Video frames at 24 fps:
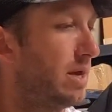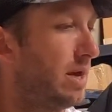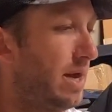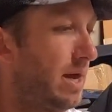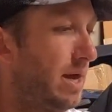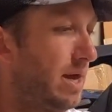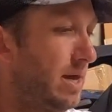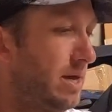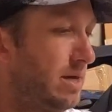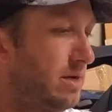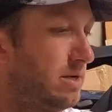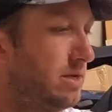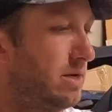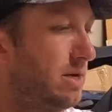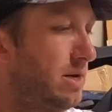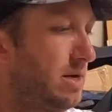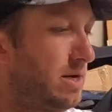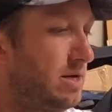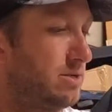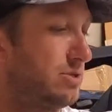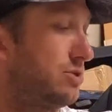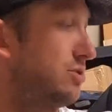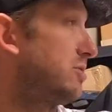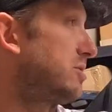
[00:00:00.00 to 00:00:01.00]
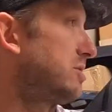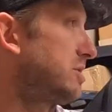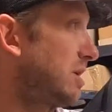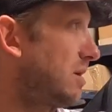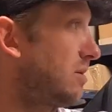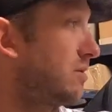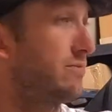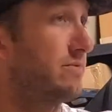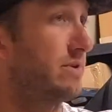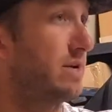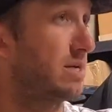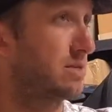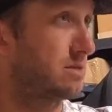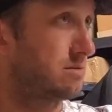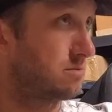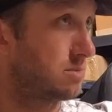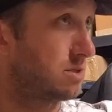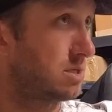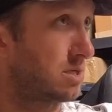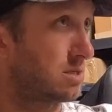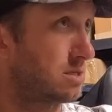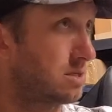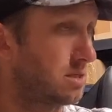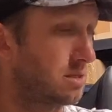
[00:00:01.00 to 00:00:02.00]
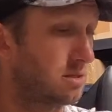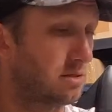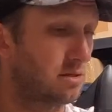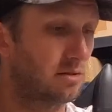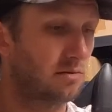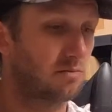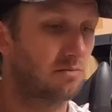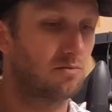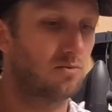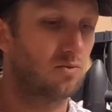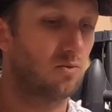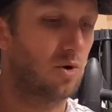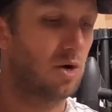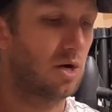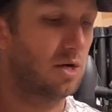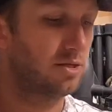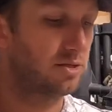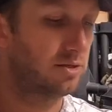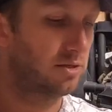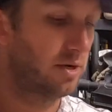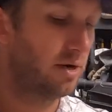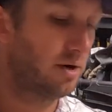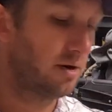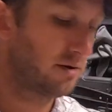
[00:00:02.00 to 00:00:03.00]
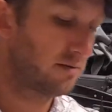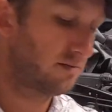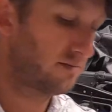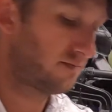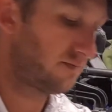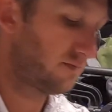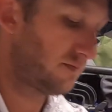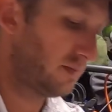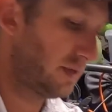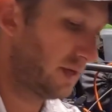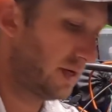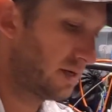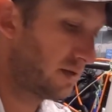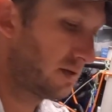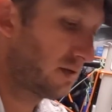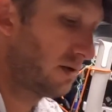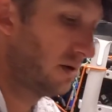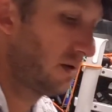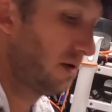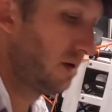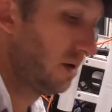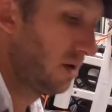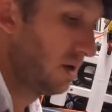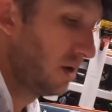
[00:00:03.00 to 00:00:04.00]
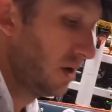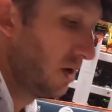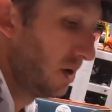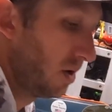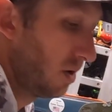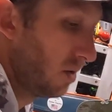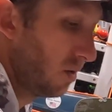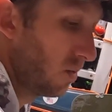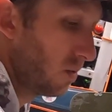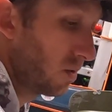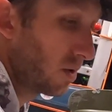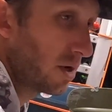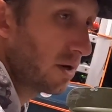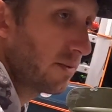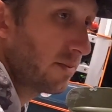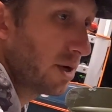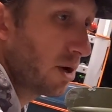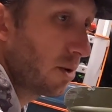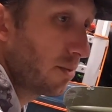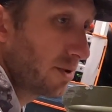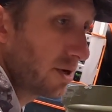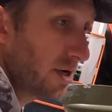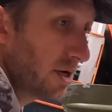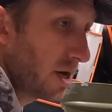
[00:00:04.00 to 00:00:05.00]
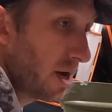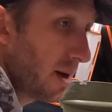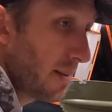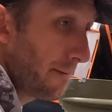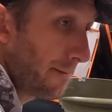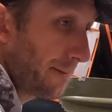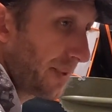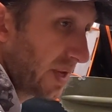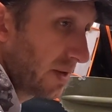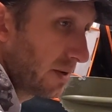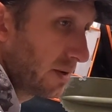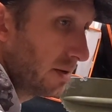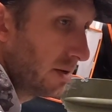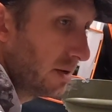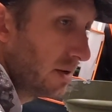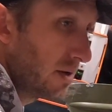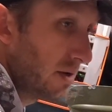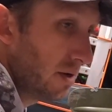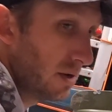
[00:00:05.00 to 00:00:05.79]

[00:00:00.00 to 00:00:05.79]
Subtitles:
And as you can tell, we've got some 6 cents rods there that we're going to be opening up.